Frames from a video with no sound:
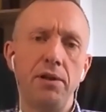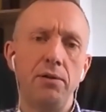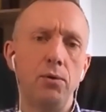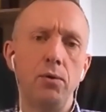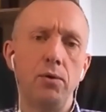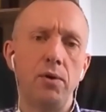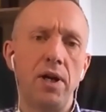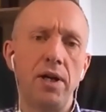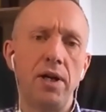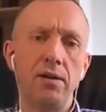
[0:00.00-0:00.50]

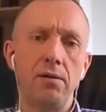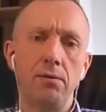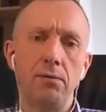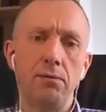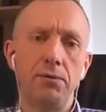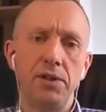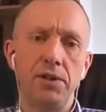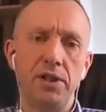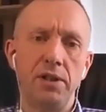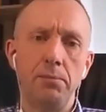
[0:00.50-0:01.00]
or I can't
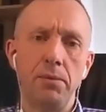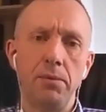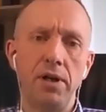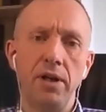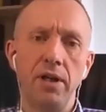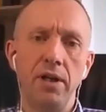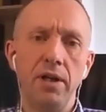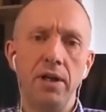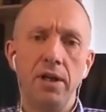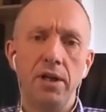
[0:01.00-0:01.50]
visit
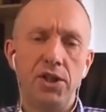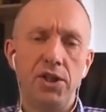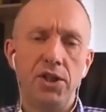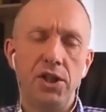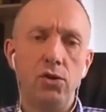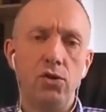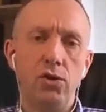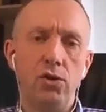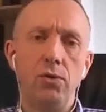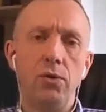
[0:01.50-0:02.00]
my
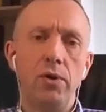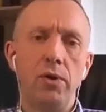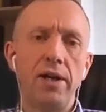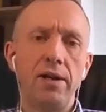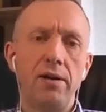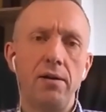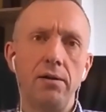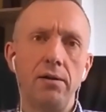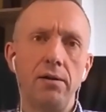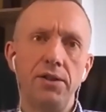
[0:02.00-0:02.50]
children, or I
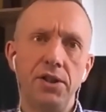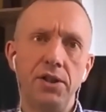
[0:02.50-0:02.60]
can't,